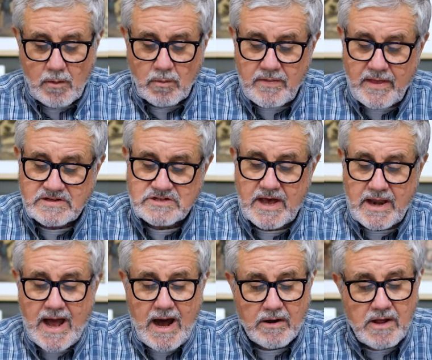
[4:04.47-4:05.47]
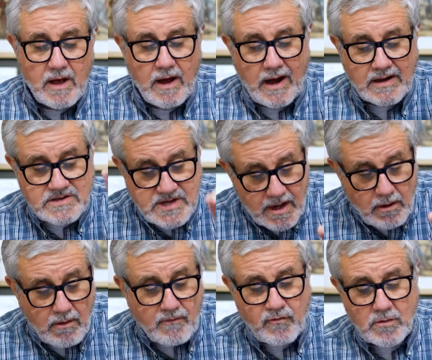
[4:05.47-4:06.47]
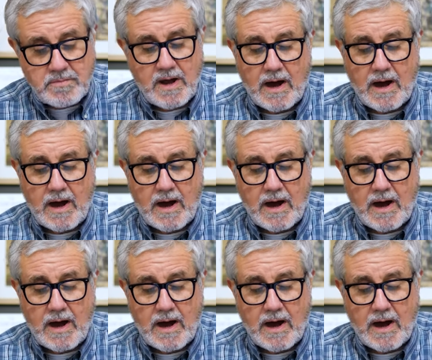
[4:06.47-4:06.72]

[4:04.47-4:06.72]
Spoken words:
When they set out, a terror from